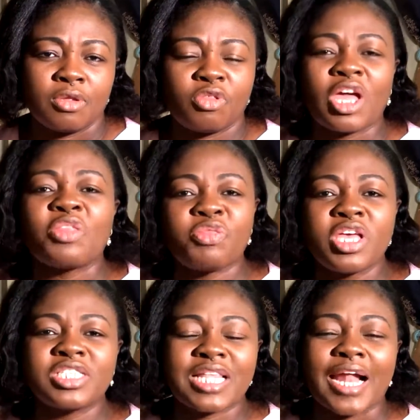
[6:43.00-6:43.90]
There are
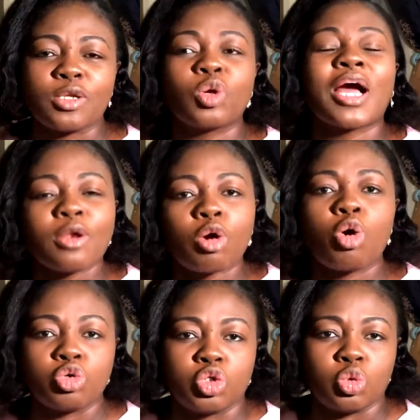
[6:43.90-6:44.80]
things that you cannot
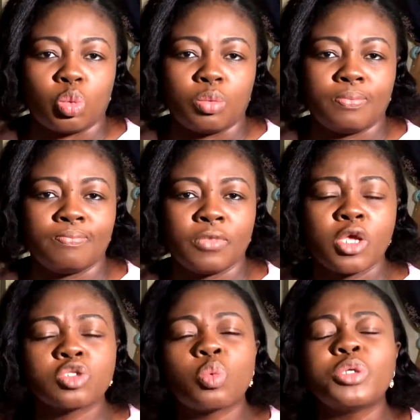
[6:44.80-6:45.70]
control.
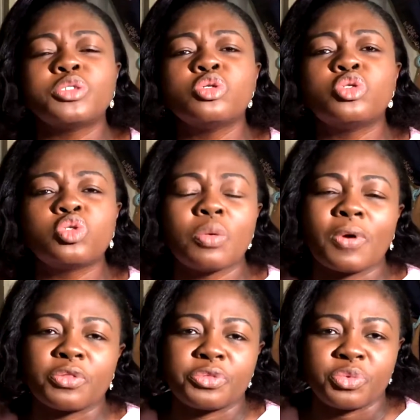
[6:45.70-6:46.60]
So what do you do
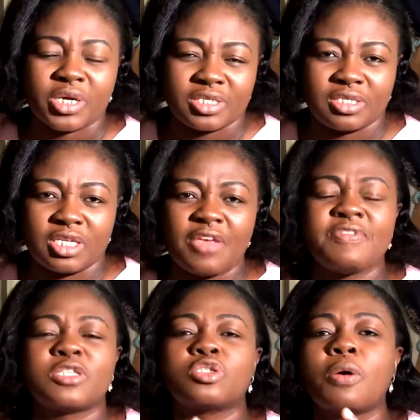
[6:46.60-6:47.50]
about threats? If
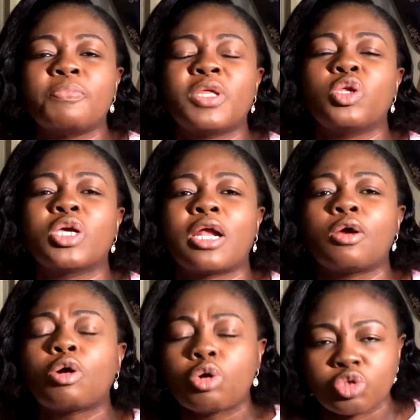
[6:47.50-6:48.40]
it's something you
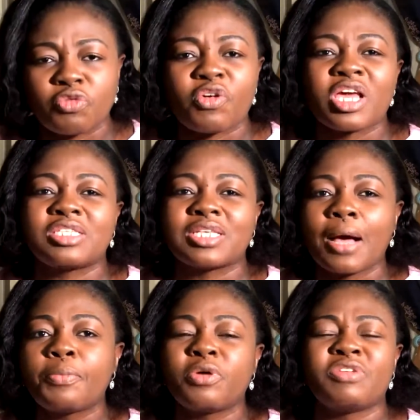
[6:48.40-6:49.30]
cannot control, for
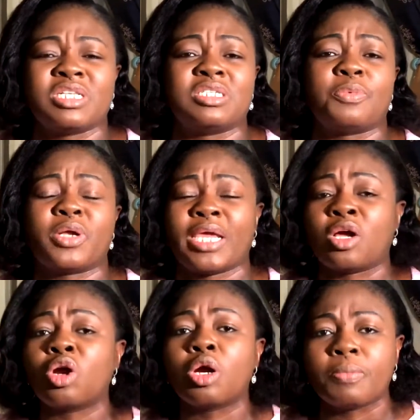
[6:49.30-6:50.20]
example, if it is about
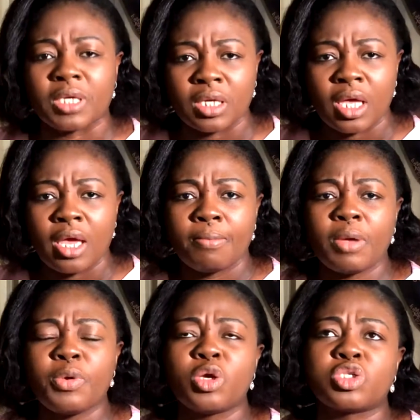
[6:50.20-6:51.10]
economy,
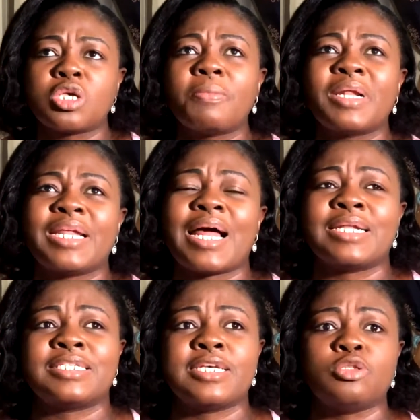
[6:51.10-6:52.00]
maybe you're somebody that
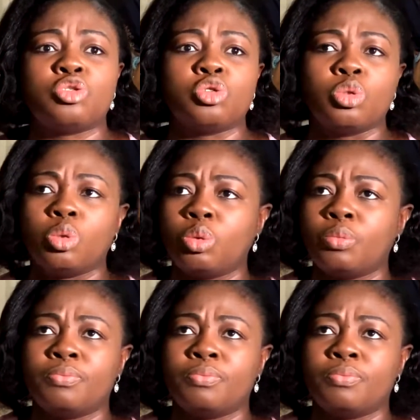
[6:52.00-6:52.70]
is into